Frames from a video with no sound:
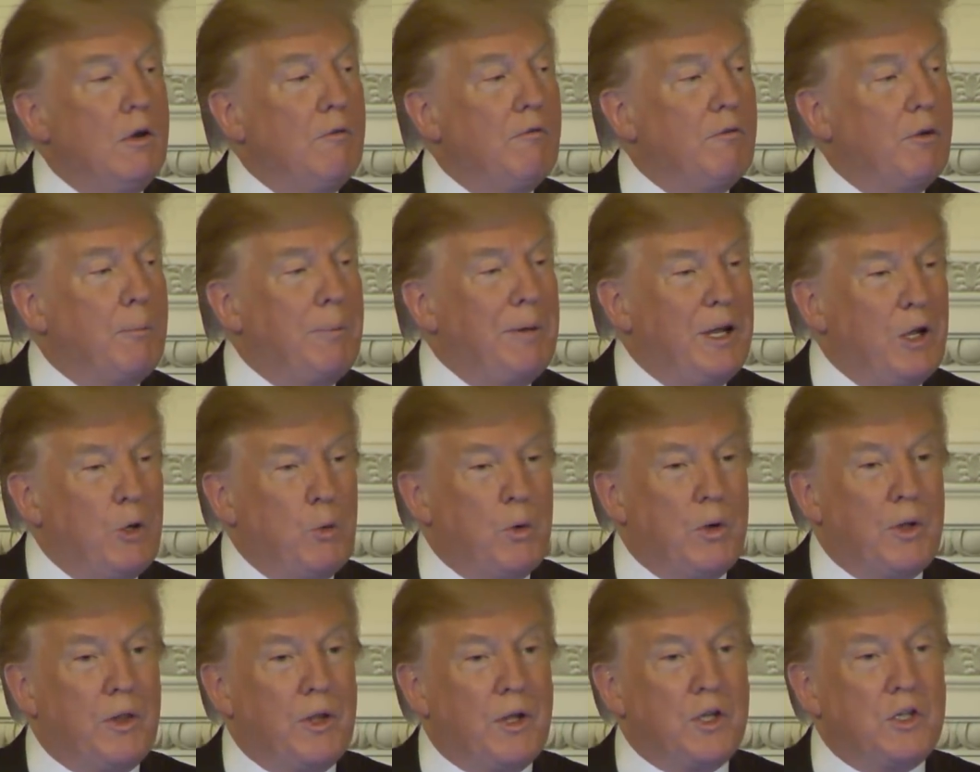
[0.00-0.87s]
for being
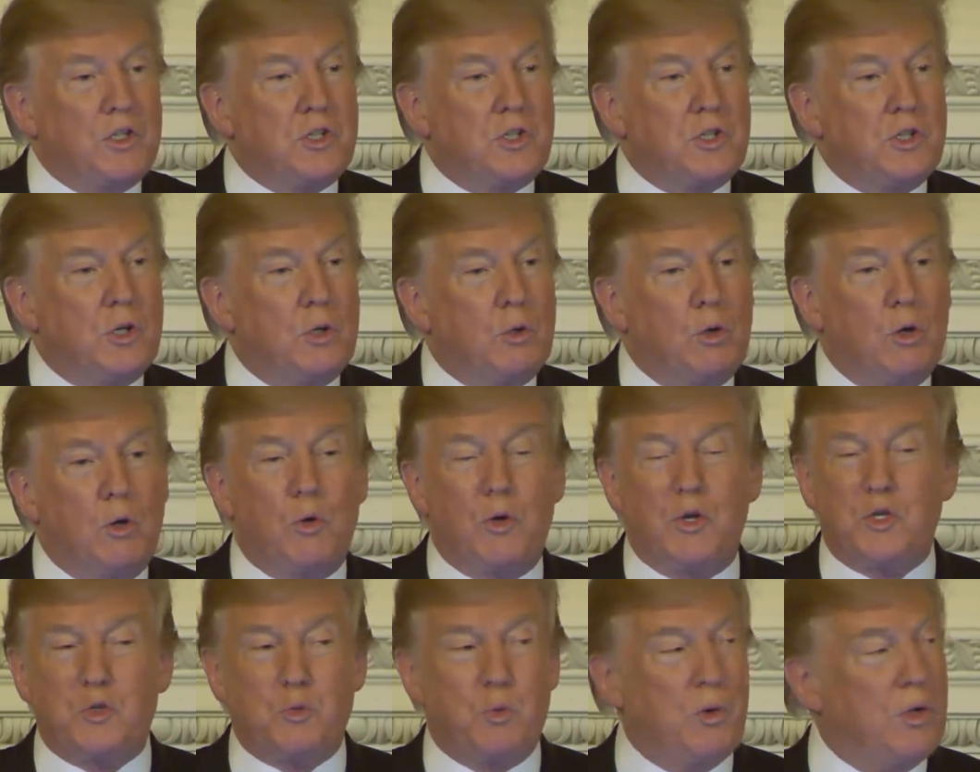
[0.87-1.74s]
with us. You're
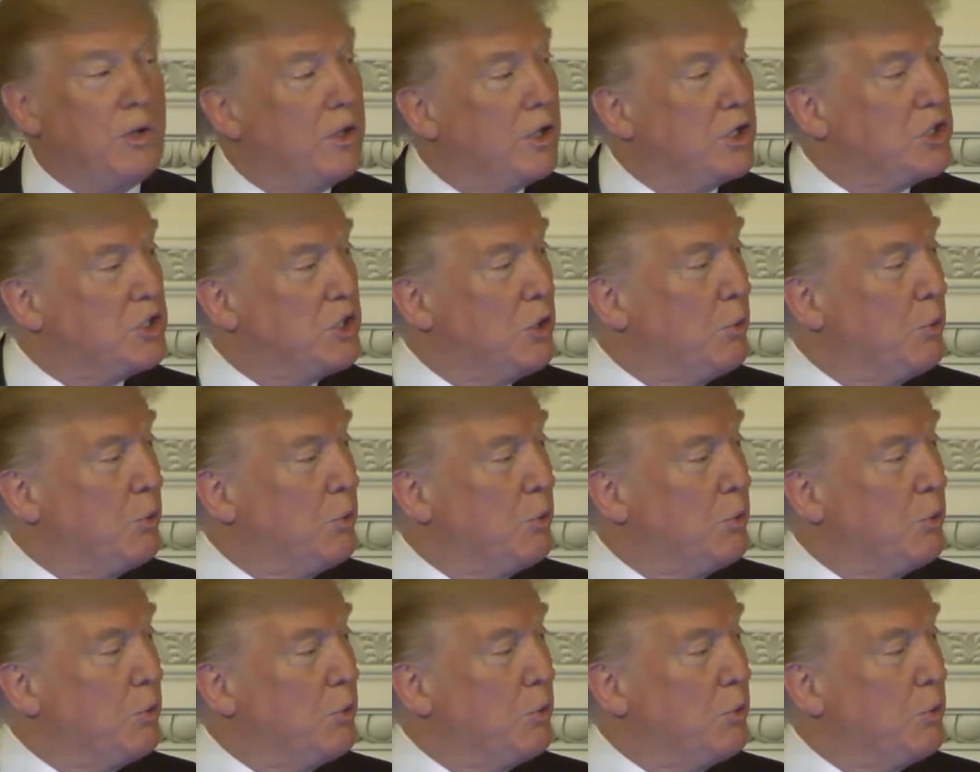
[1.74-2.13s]
always with us,